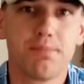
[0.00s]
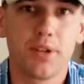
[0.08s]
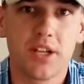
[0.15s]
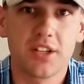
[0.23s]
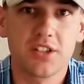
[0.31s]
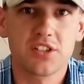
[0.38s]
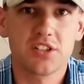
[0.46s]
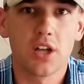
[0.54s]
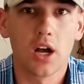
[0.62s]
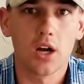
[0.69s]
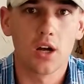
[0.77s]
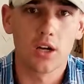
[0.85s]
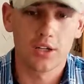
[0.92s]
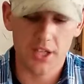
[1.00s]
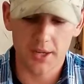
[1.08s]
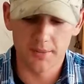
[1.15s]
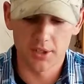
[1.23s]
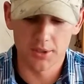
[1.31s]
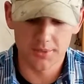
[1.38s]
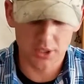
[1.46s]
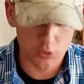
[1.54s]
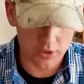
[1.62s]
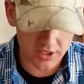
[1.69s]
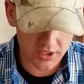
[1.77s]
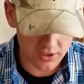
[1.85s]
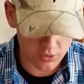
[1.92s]
plus 9mm
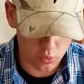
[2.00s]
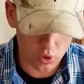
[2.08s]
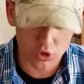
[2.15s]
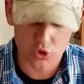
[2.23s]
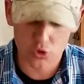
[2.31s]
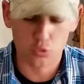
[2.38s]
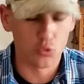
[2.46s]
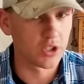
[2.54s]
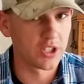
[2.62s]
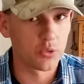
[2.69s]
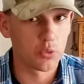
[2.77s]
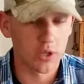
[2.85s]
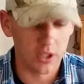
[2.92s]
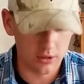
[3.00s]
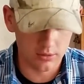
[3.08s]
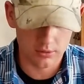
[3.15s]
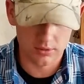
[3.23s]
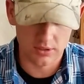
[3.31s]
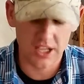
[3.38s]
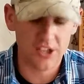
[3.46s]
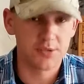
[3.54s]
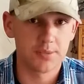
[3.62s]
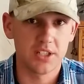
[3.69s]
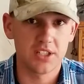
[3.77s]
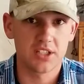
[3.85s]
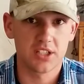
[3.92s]
with it. Works really well. Allows
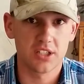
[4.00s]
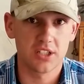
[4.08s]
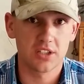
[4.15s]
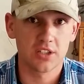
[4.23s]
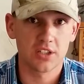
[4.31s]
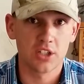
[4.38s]
me to